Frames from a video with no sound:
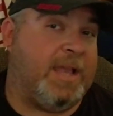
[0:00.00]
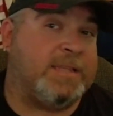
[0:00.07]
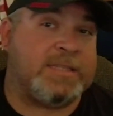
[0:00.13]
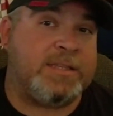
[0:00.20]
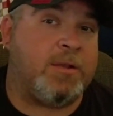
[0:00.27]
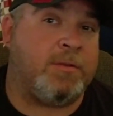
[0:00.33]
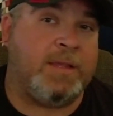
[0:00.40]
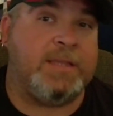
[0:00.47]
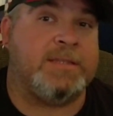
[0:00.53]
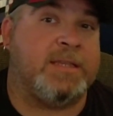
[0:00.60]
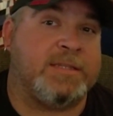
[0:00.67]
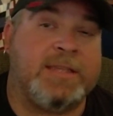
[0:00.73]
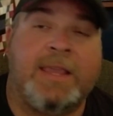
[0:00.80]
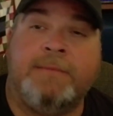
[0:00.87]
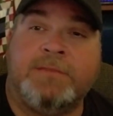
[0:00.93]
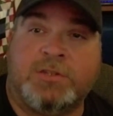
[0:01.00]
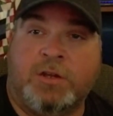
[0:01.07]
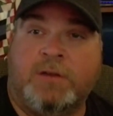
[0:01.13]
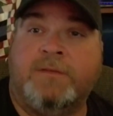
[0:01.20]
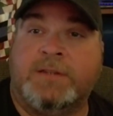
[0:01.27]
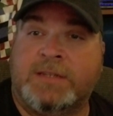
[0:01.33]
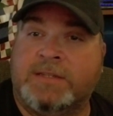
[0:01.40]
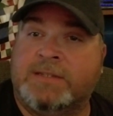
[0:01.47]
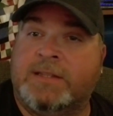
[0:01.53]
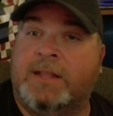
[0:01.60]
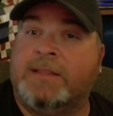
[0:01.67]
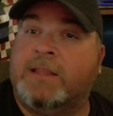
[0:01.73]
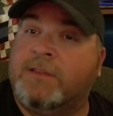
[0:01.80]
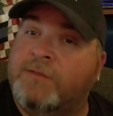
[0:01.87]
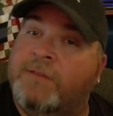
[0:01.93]
It still needs the same services
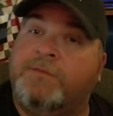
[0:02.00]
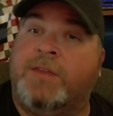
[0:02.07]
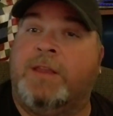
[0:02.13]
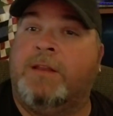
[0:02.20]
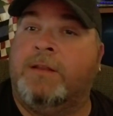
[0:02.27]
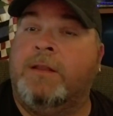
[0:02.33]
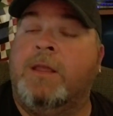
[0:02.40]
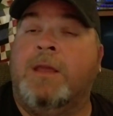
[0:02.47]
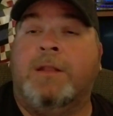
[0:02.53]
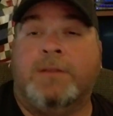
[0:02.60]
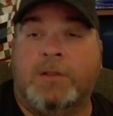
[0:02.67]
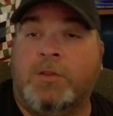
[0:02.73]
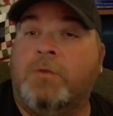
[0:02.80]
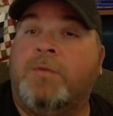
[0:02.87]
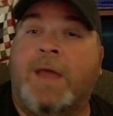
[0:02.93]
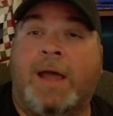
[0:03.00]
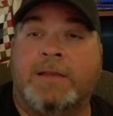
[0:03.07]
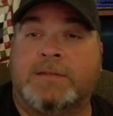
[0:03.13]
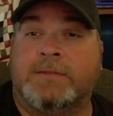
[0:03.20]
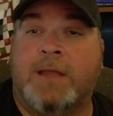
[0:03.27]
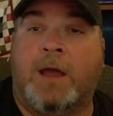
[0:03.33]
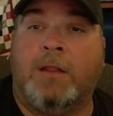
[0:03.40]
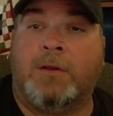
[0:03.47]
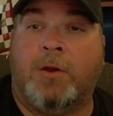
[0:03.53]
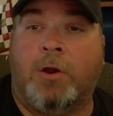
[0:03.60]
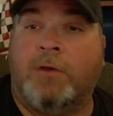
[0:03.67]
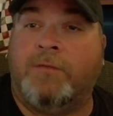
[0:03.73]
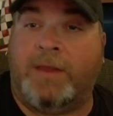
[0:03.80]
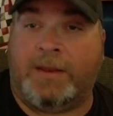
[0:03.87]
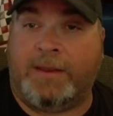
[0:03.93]
that this $15,000 to $2,000
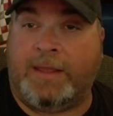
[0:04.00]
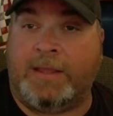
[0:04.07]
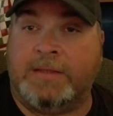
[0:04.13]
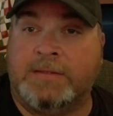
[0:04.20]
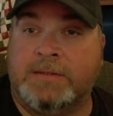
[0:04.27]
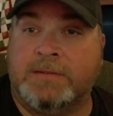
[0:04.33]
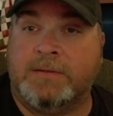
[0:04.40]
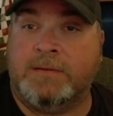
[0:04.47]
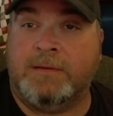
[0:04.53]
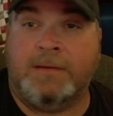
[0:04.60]
RV needs.